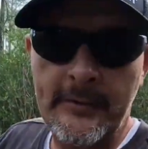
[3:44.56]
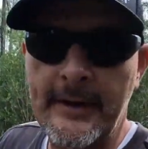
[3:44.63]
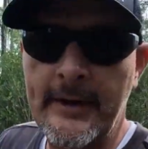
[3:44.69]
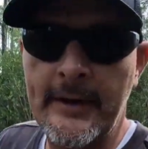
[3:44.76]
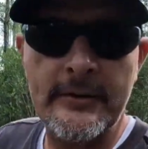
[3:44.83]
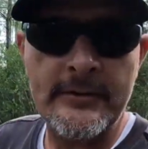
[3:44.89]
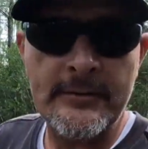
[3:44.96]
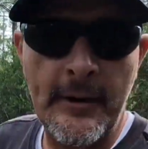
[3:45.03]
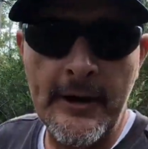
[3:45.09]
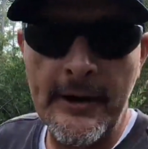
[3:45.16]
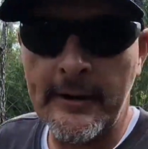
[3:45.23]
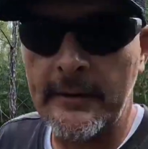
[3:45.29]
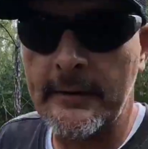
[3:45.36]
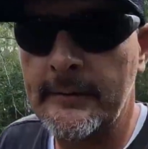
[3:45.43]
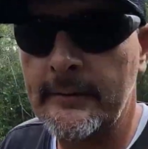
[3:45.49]
videos
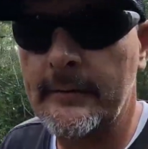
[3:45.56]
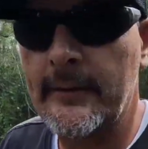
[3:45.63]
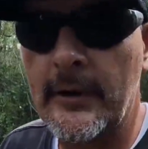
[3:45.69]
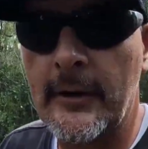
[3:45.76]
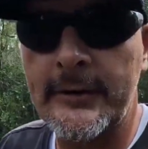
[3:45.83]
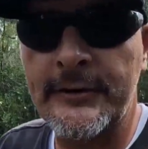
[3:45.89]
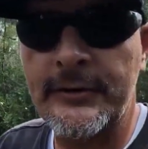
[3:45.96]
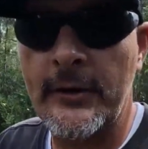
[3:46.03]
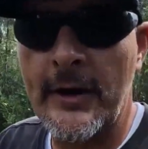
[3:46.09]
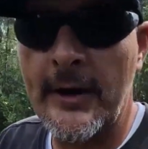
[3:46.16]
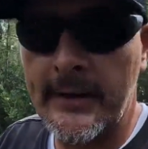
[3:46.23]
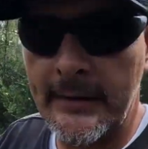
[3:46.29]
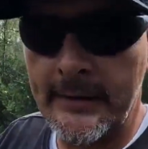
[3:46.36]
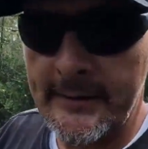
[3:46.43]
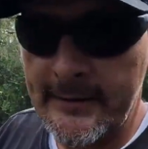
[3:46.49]
back, lost
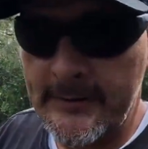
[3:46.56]
track at